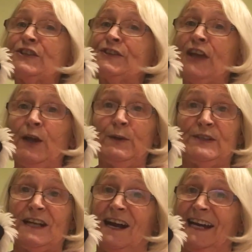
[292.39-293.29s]
was
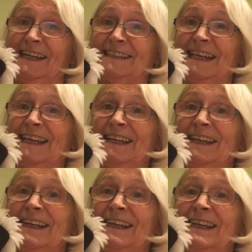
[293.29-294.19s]
so tired,
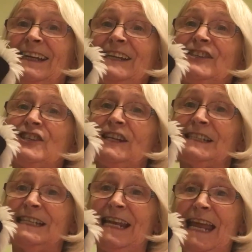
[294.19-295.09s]
he
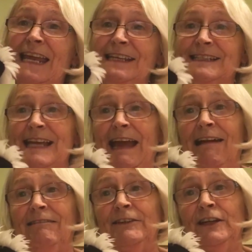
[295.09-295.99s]
just laid
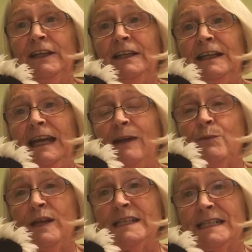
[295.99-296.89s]
down
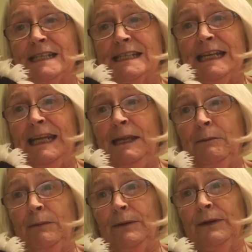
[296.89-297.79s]
and went to
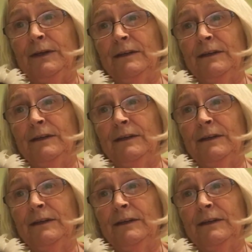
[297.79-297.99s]
sleep.